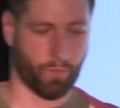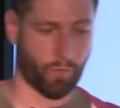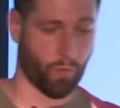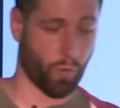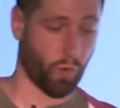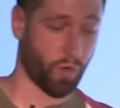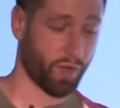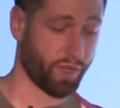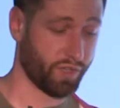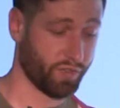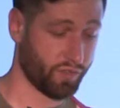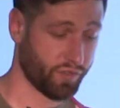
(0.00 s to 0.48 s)

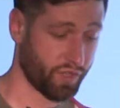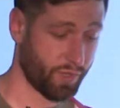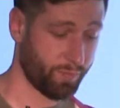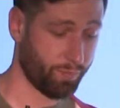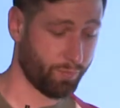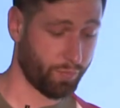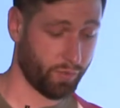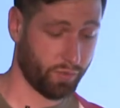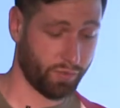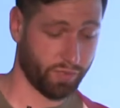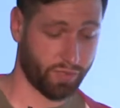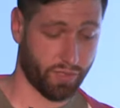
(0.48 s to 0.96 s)
for
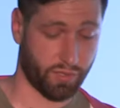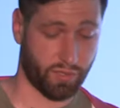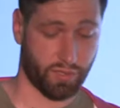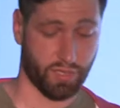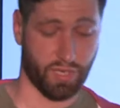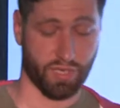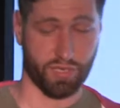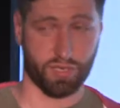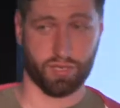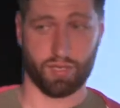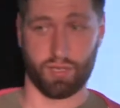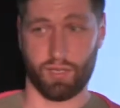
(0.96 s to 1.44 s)
example, the
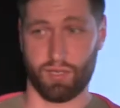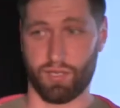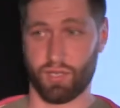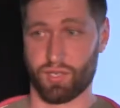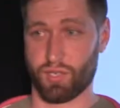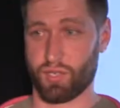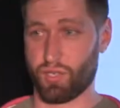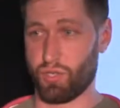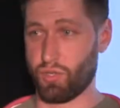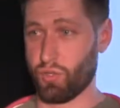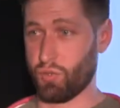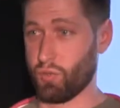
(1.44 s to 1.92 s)
task
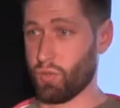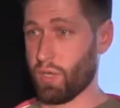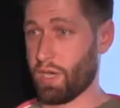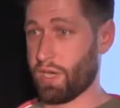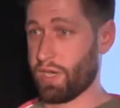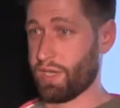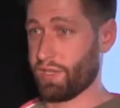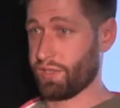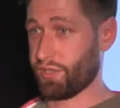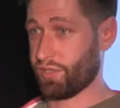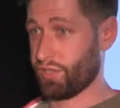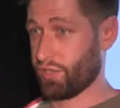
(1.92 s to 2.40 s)
is to
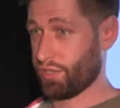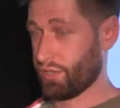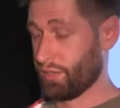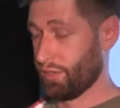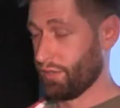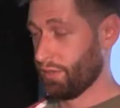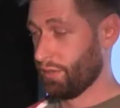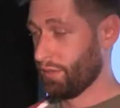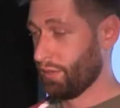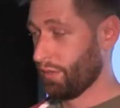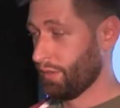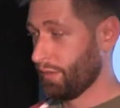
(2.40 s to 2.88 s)
add
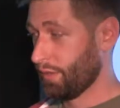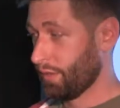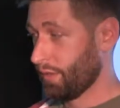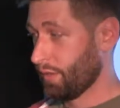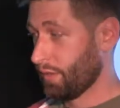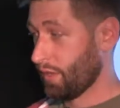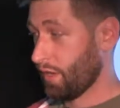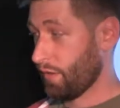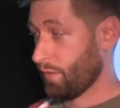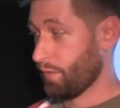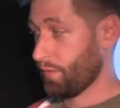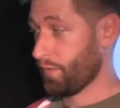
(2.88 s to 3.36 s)

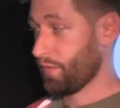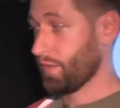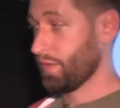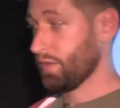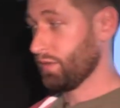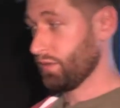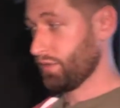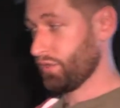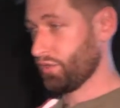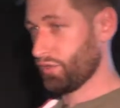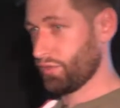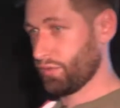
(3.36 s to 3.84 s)
a
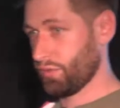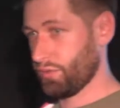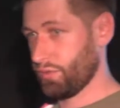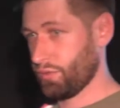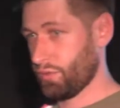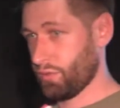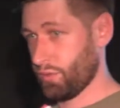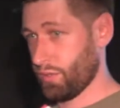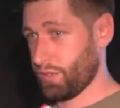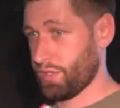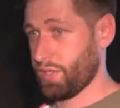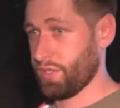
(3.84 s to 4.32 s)
field
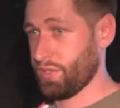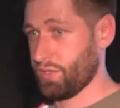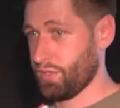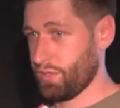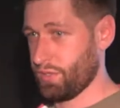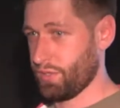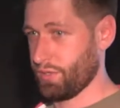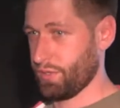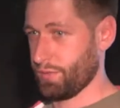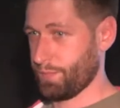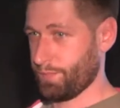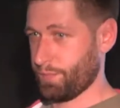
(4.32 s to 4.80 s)
to an
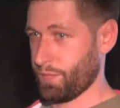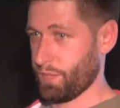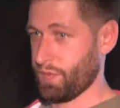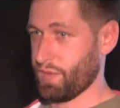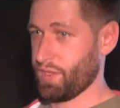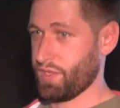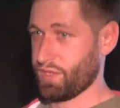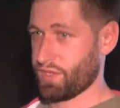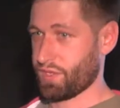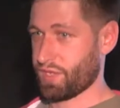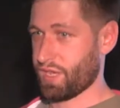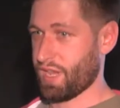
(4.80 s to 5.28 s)
entity. In
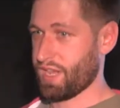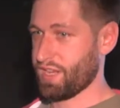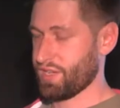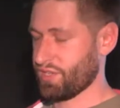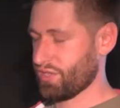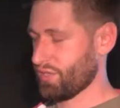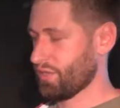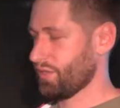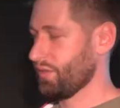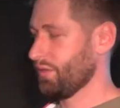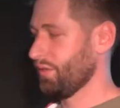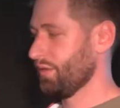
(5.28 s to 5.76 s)
this
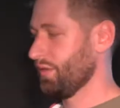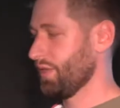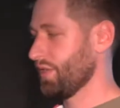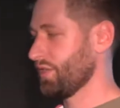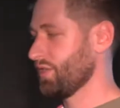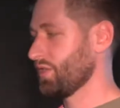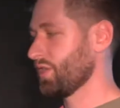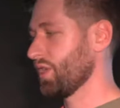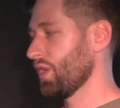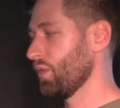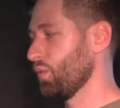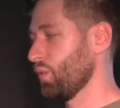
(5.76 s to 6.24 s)
case,
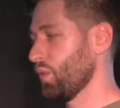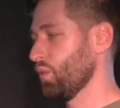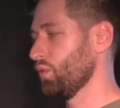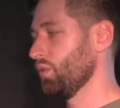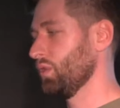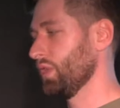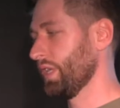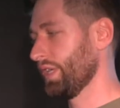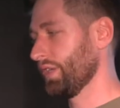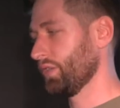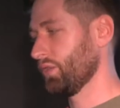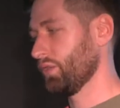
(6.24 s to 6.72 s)
let's say we
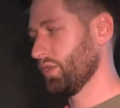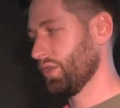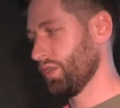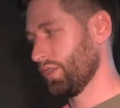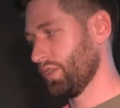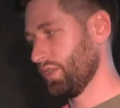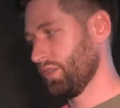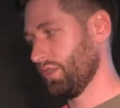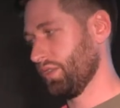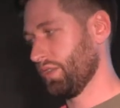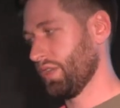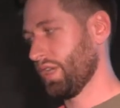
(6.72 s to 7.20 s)
would like to add
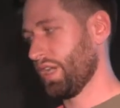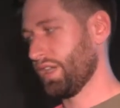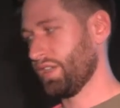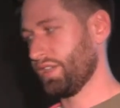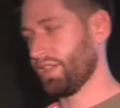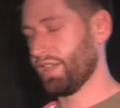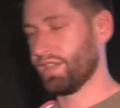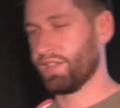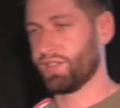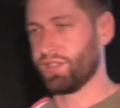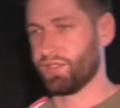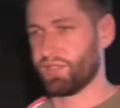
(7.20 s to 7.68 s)
an
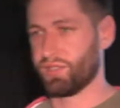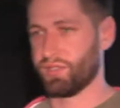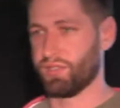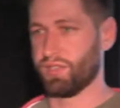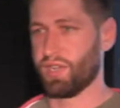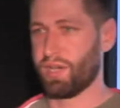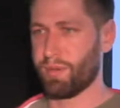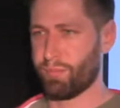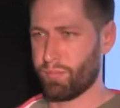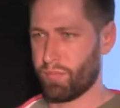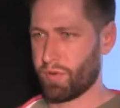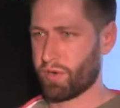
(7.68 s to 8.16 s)
identity
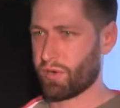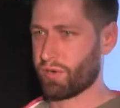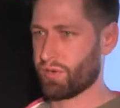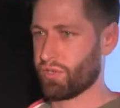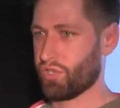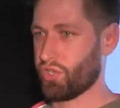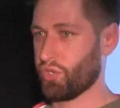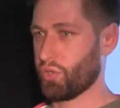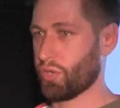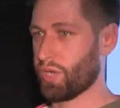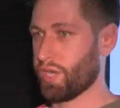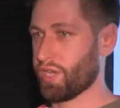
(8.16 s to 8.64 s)
number
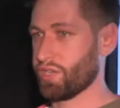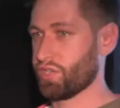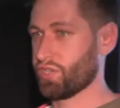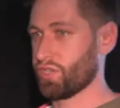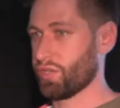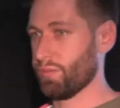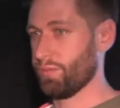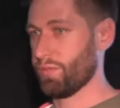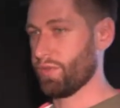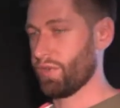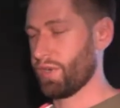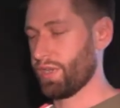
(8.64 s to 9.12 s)
to
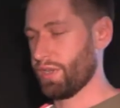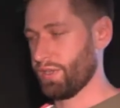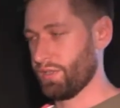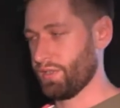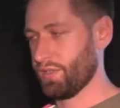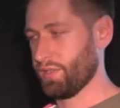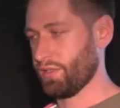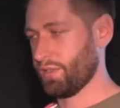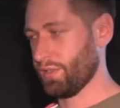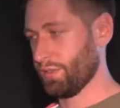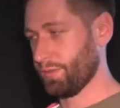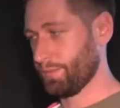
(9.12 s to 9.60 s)
customer
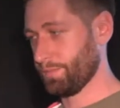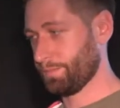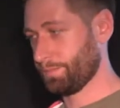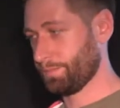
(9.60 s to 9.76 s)
entity.